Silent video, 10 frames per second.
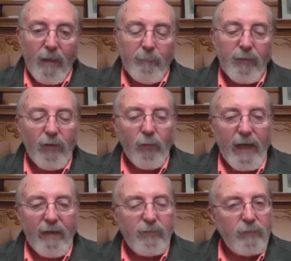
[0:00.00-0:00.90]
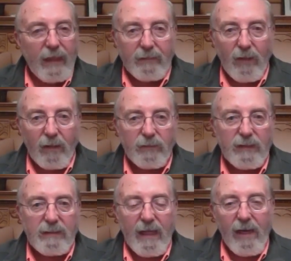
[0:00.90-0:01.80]
But, you know, we have new
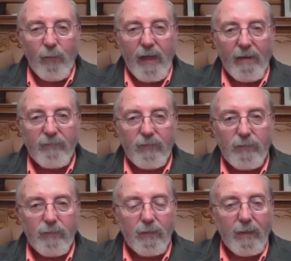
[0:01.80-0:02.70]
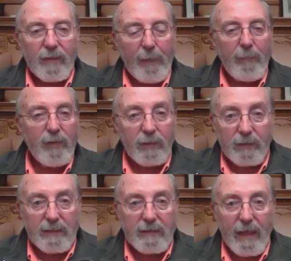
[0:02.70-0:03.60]
technologies now, we have new
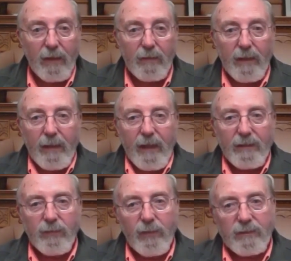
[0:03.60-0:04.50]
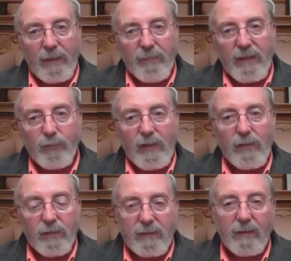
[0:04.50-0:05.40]
capabilities now. And so there are some things we
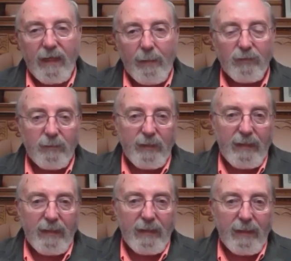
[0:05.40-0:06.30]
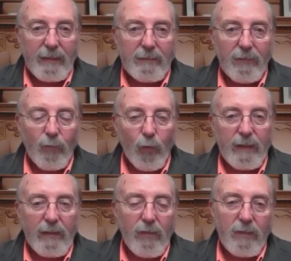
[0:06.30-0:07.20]
are still able to begin working
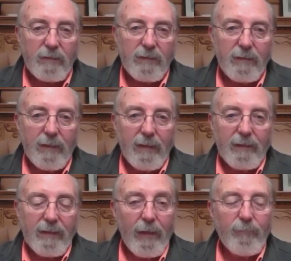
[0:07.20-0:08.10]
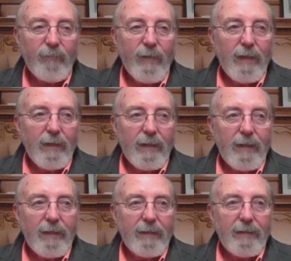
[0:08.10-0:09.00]
on to help
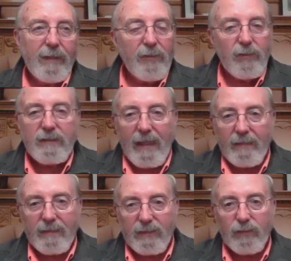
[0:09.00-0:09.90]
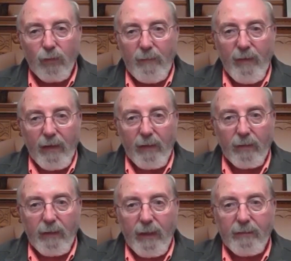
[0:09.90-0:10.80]
understand this story
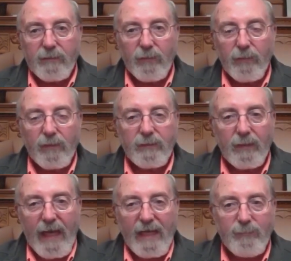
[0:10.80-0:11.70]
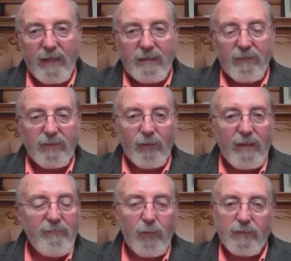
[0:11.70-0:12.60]
better. And so there are still aspects of the story,
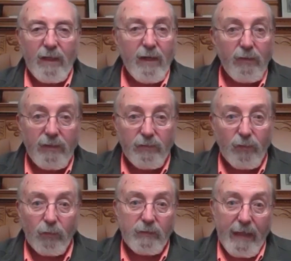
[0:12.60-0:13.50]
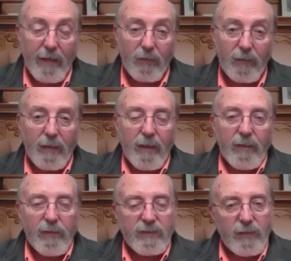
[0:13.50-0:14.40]
even though it's 100 years old now,
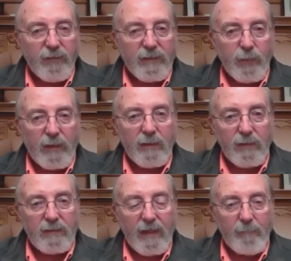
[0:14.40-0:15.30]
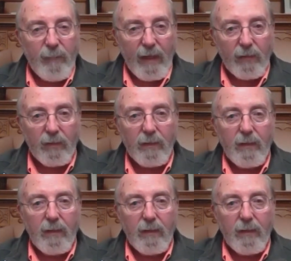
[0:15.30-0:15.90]
there's still things we can understand better.